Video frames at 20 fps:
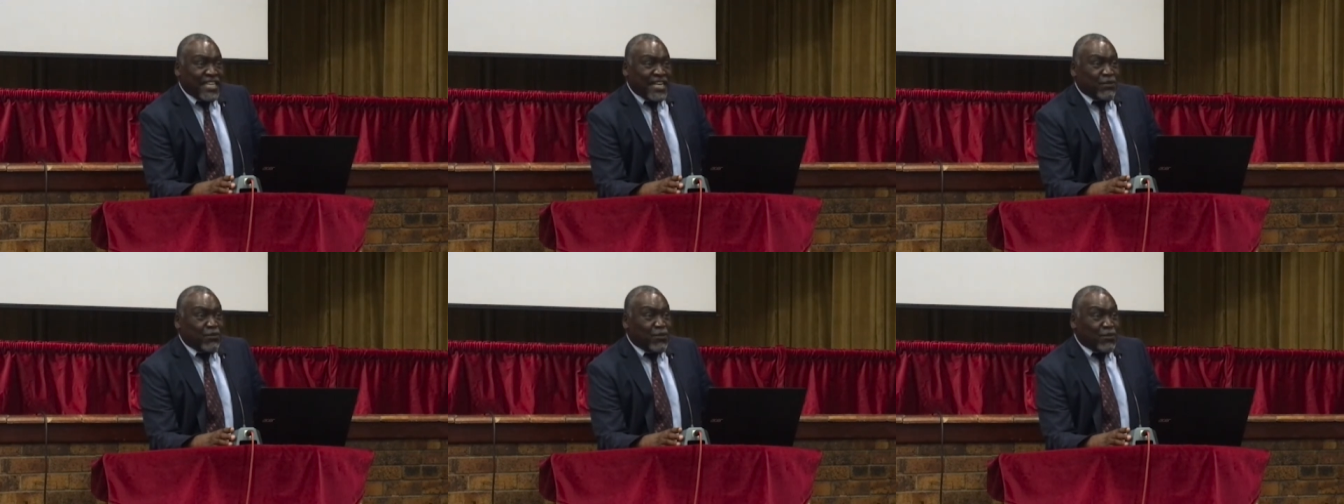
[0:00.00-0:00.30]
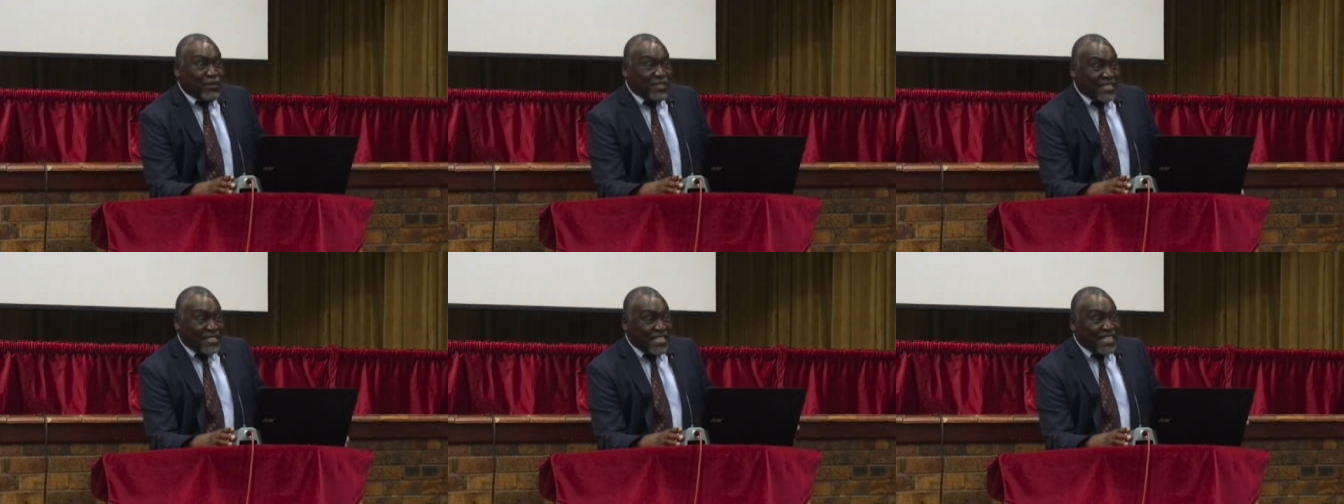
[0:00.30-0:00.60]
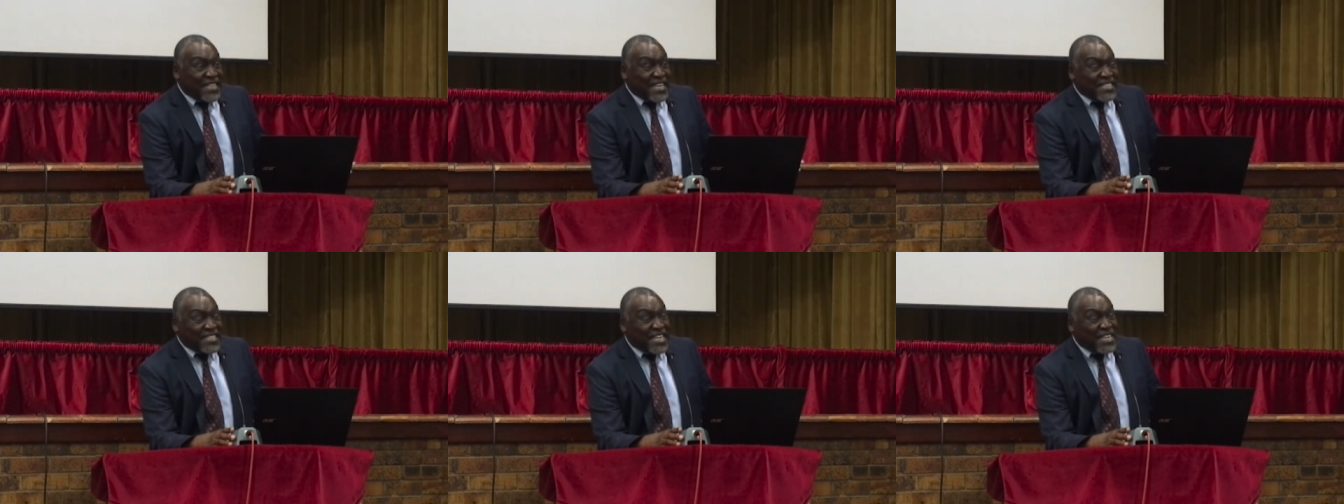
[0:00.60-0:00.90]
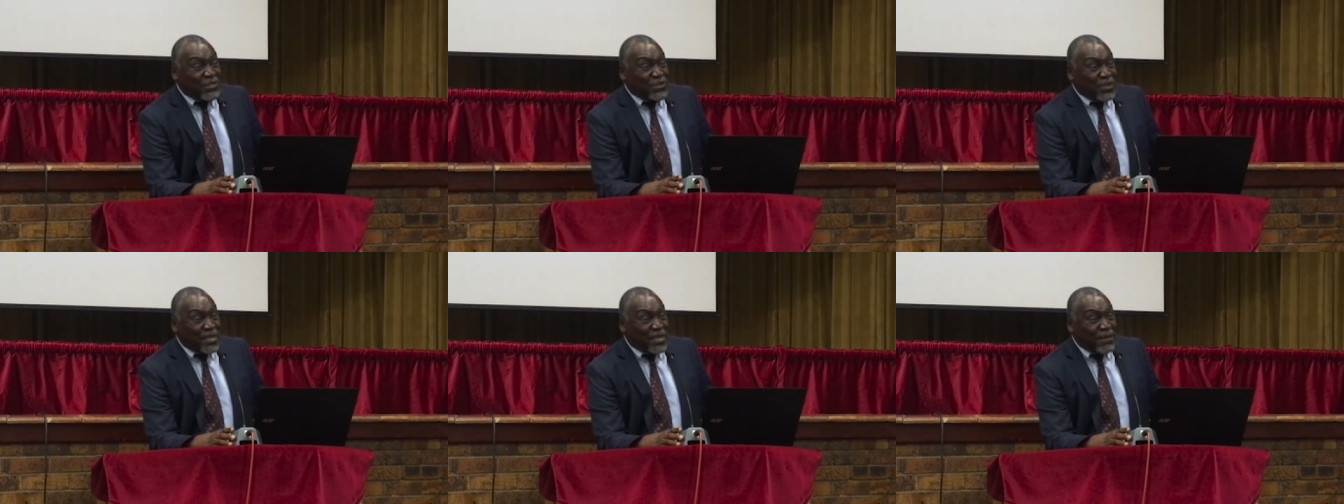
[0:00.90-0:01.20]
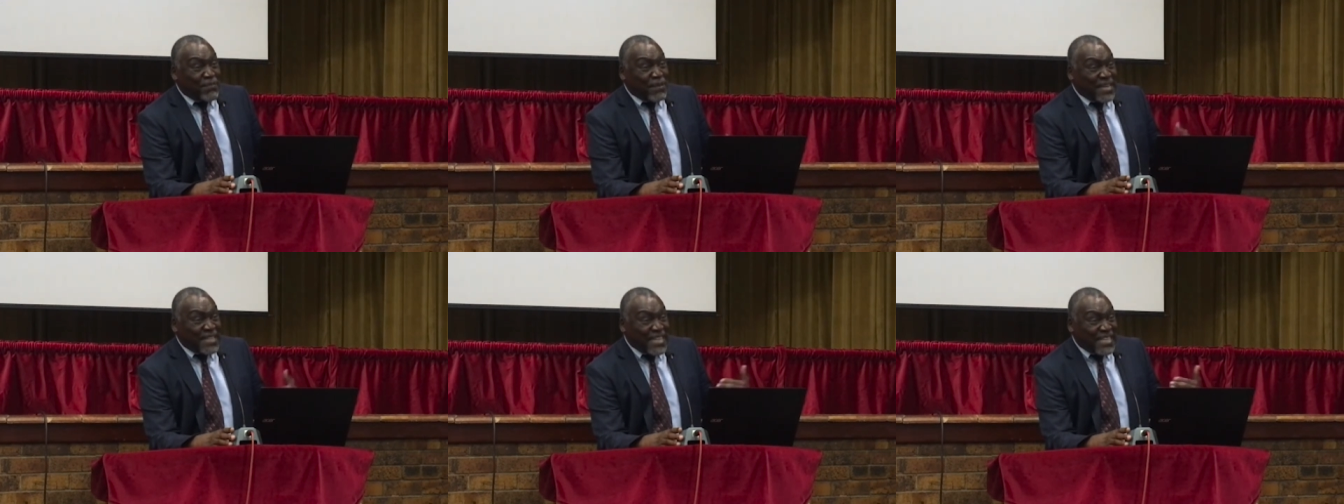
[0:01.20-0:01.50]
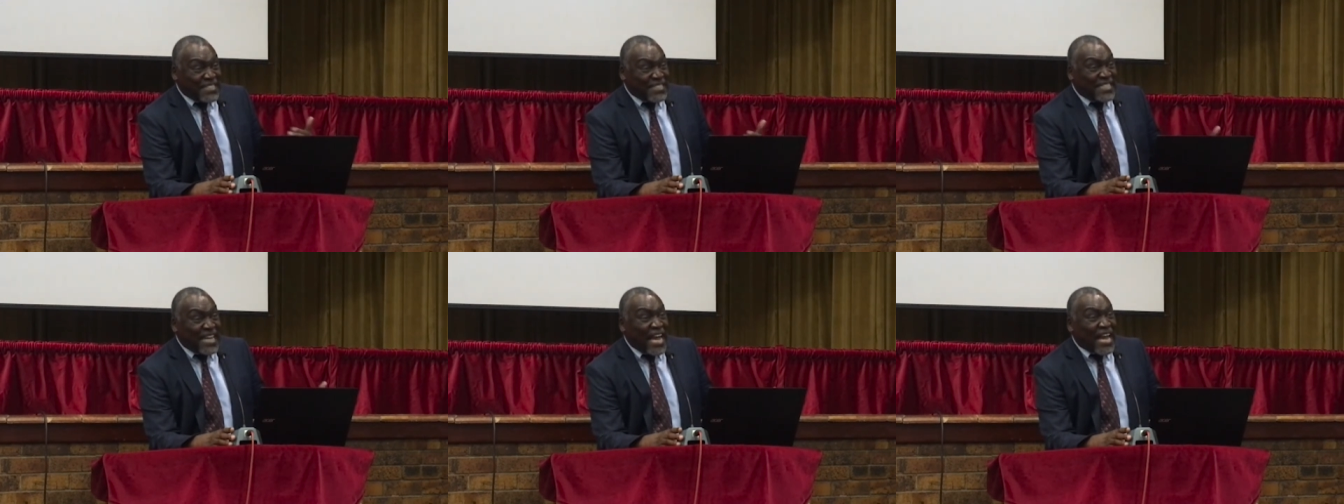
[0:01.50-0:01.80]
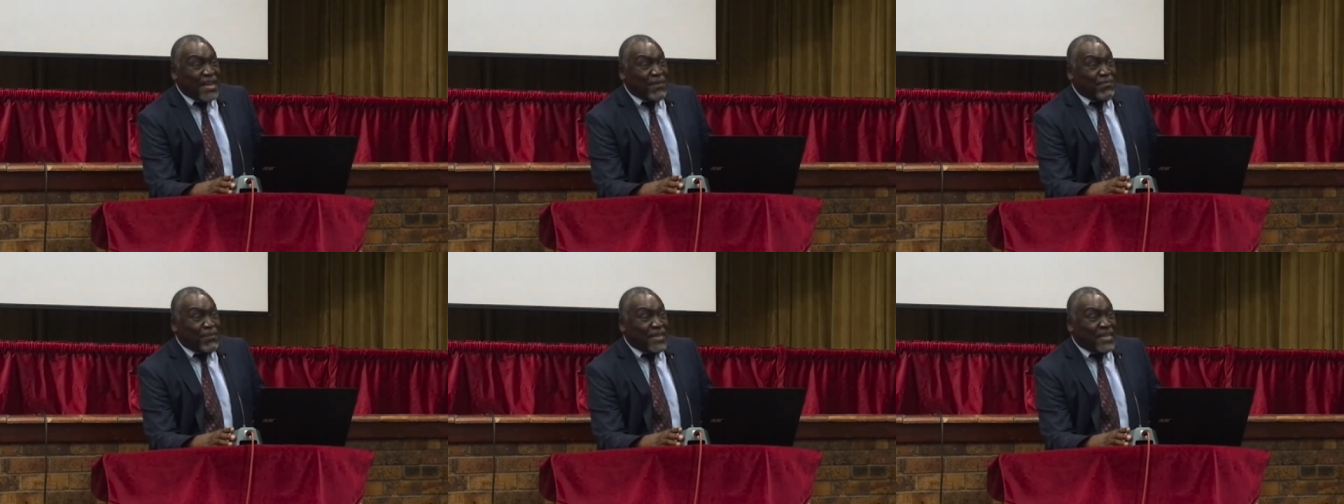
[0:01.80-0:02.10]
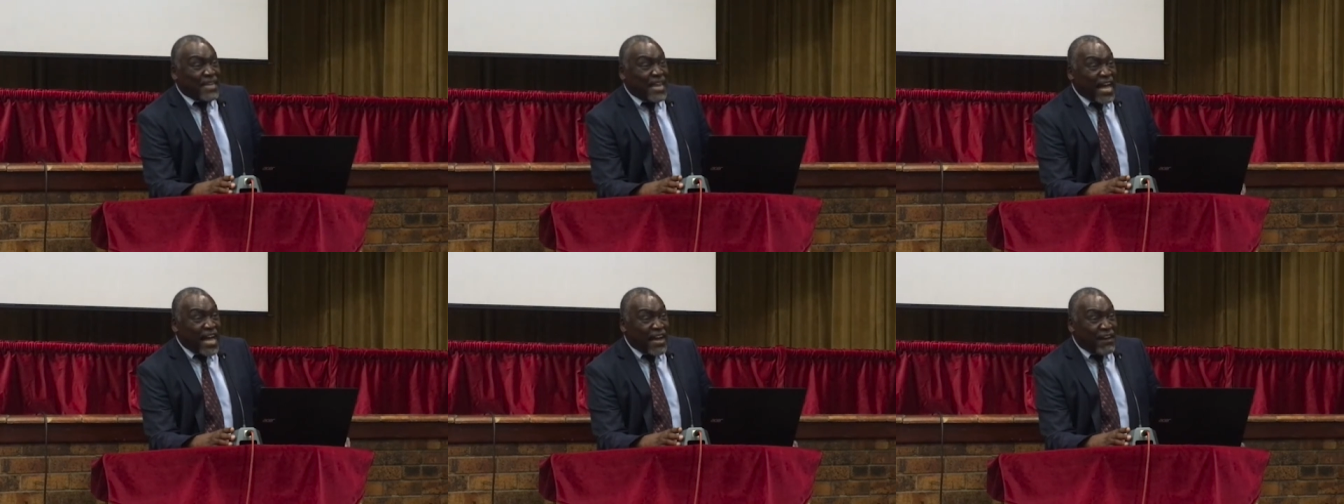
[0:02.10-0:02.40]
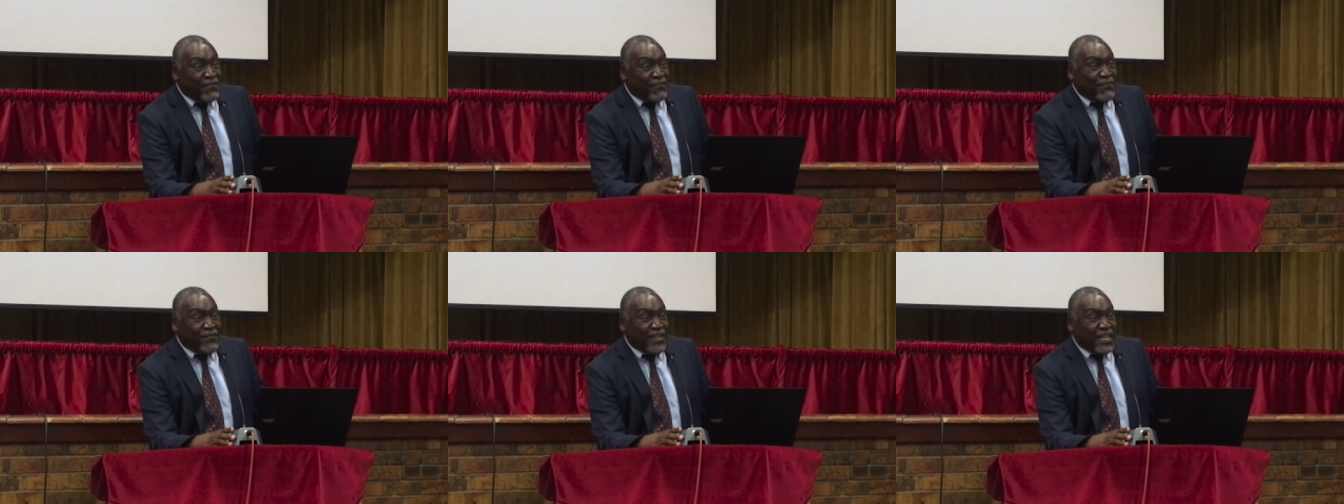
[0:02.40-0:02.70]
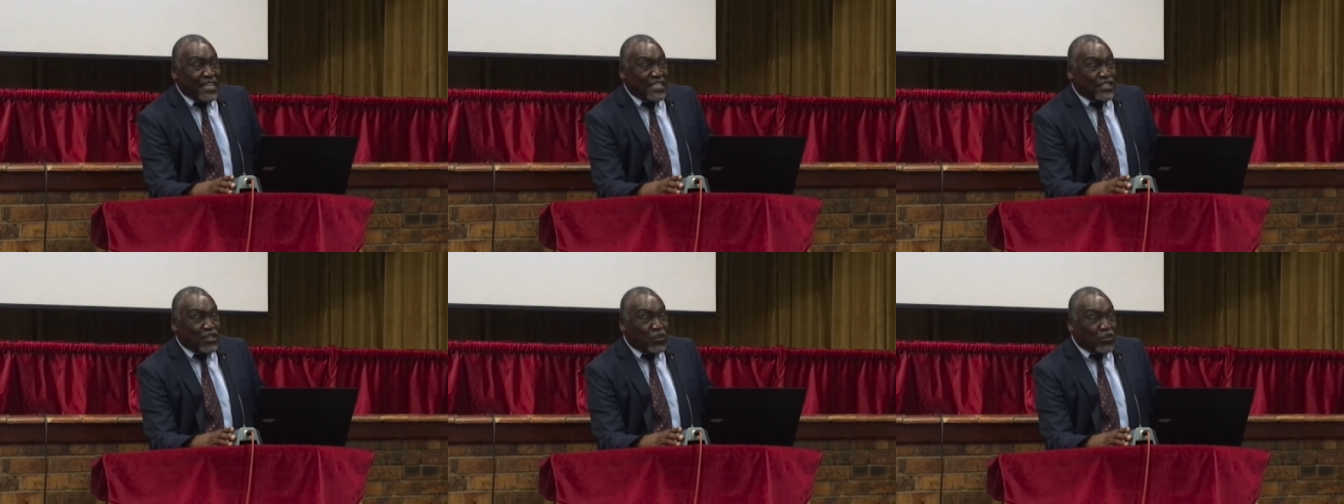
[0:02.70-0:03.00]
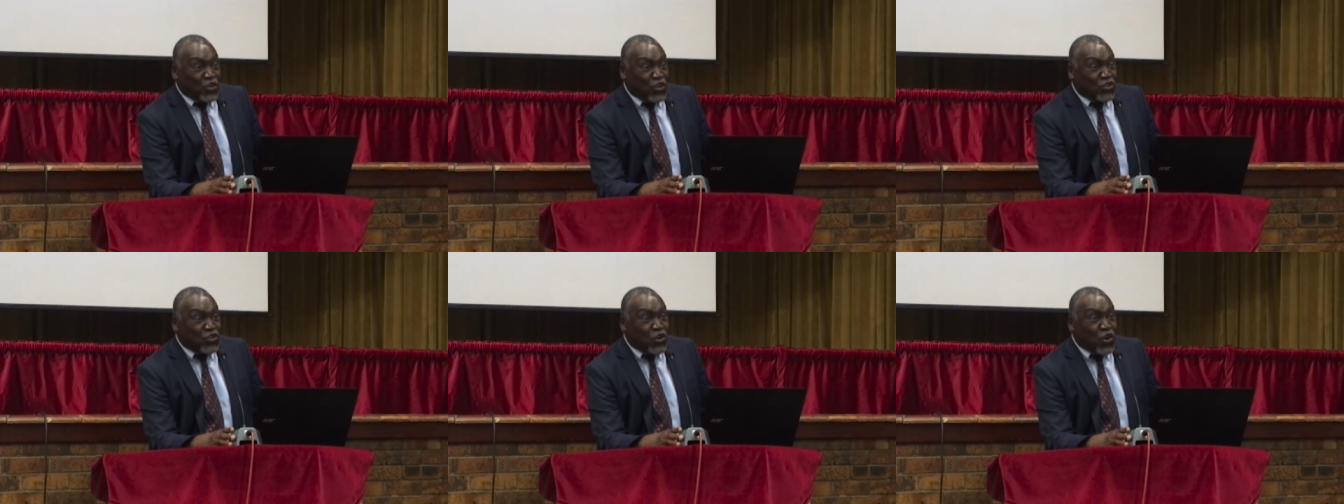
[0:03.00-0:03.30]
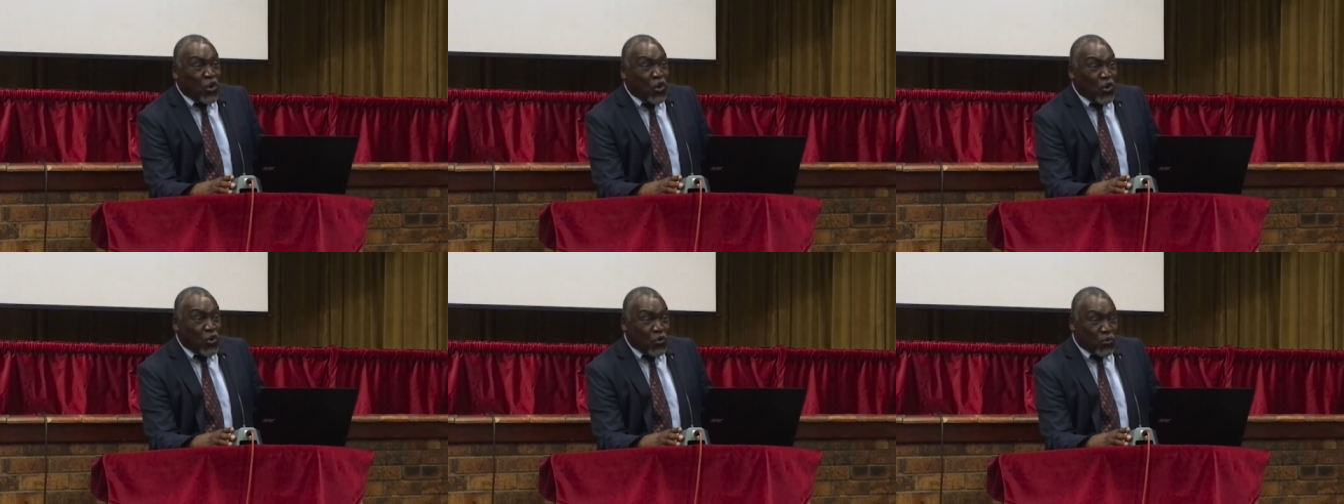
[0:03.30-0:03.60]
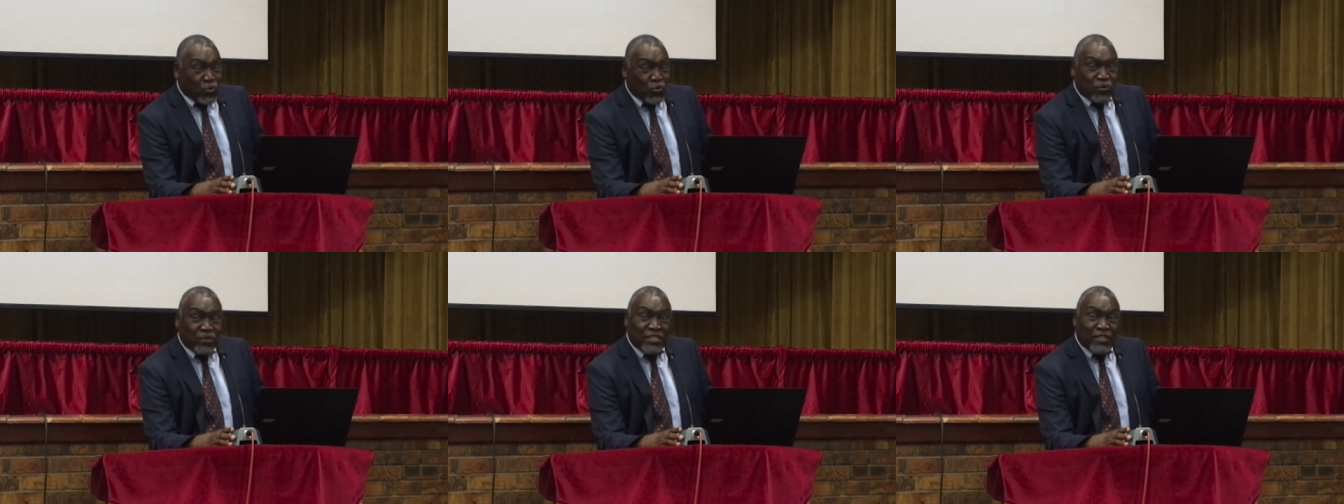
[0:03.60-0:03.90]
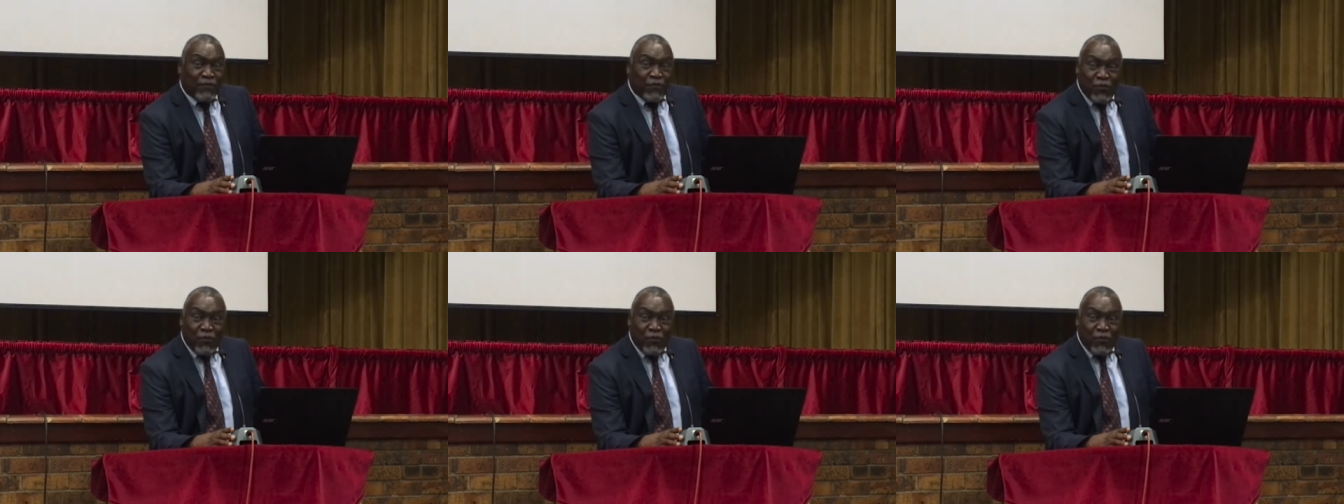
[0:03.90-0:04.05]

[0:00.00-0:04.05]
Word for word: and we will see that actually by that time love had grown cold,